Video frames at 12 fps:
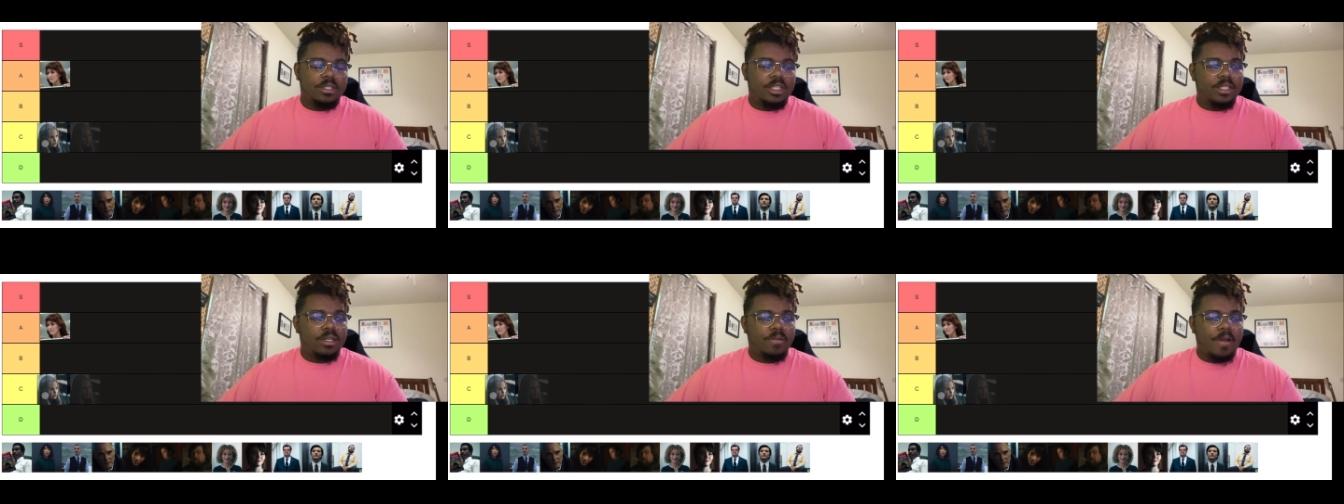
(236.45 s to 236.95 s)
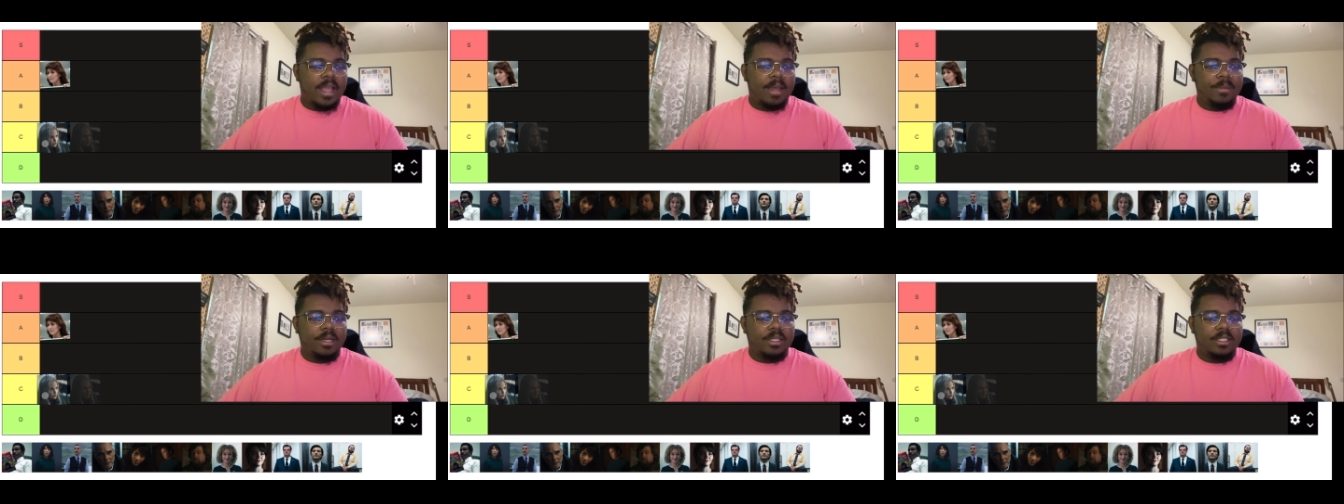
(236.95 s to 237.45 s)
She's all right.
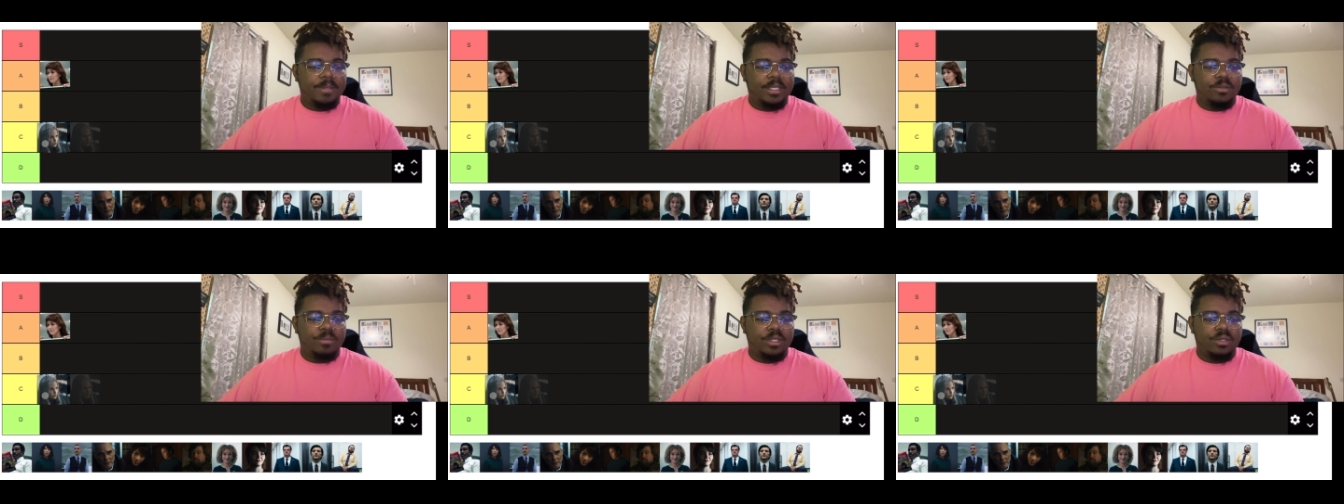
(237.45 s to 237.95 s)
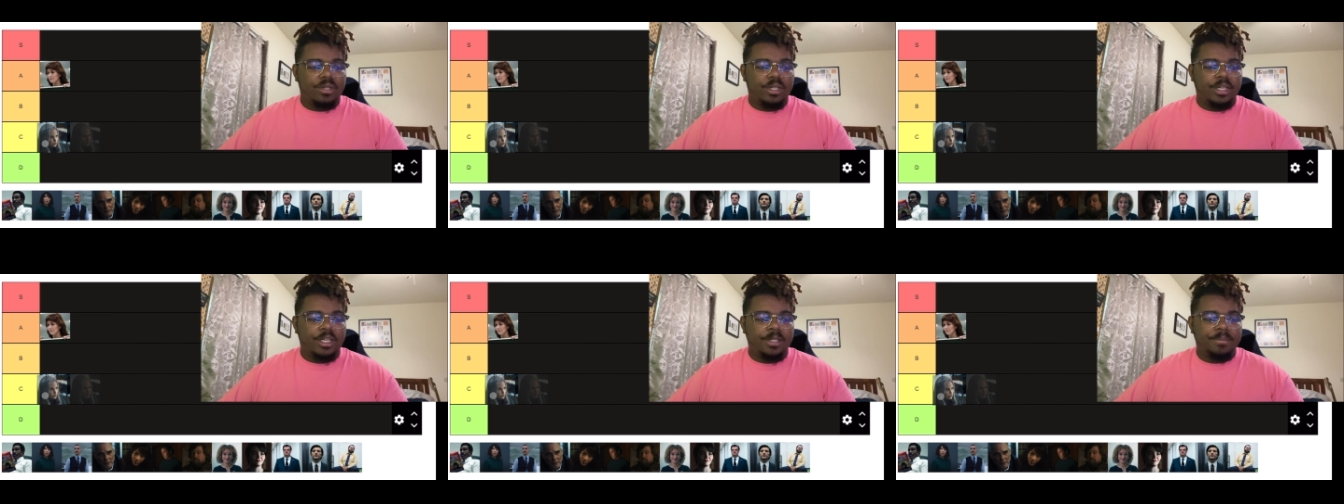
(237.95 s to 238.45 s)
I'm not going to speak too much on
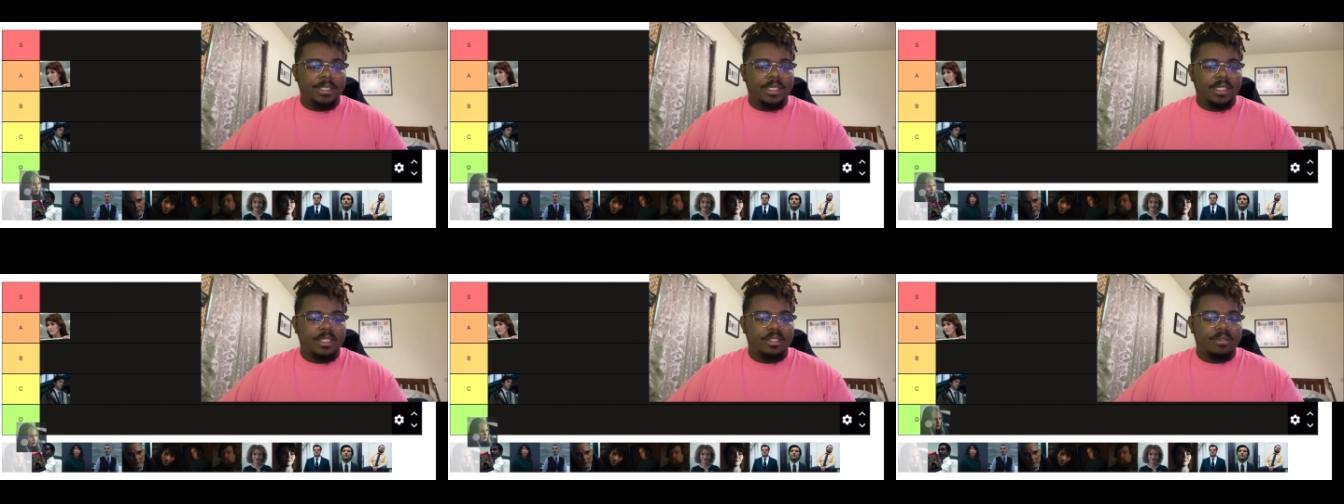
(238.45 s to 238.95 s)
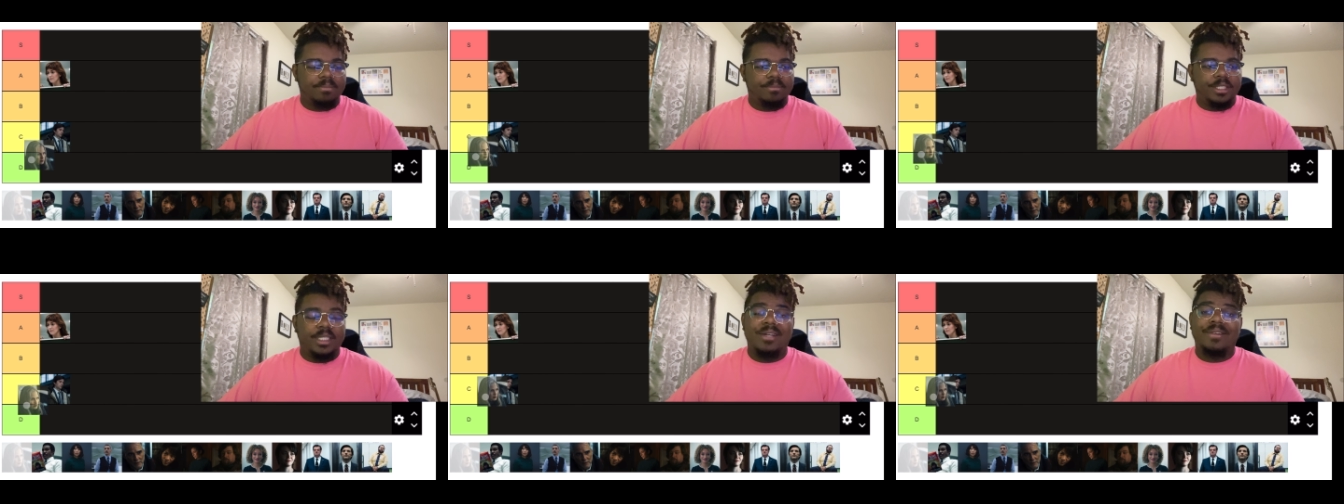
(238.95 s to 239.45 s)
her because
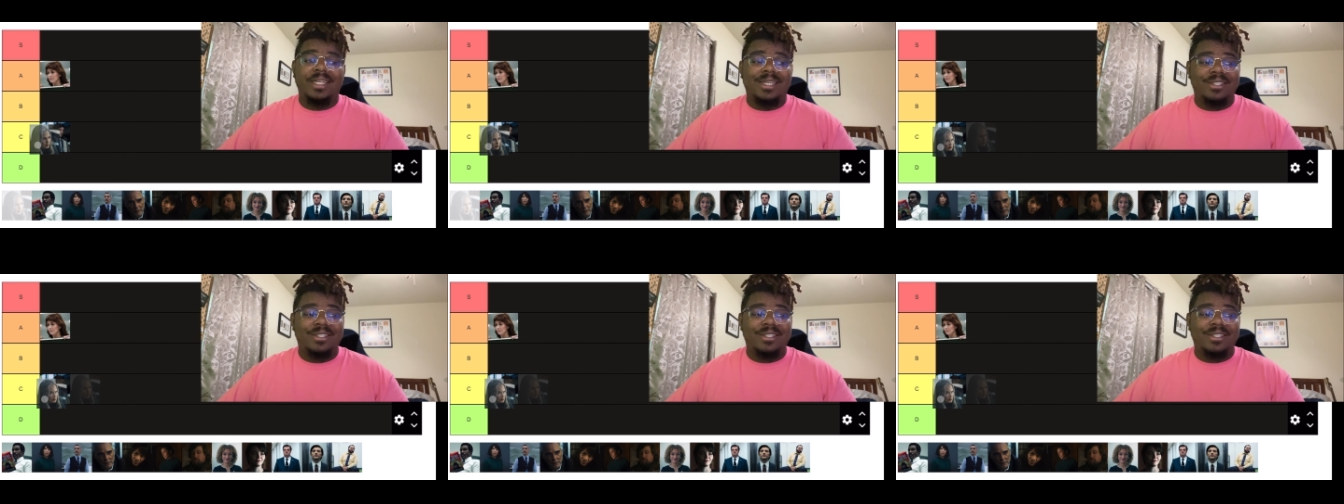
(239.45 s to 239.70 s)
she's not really a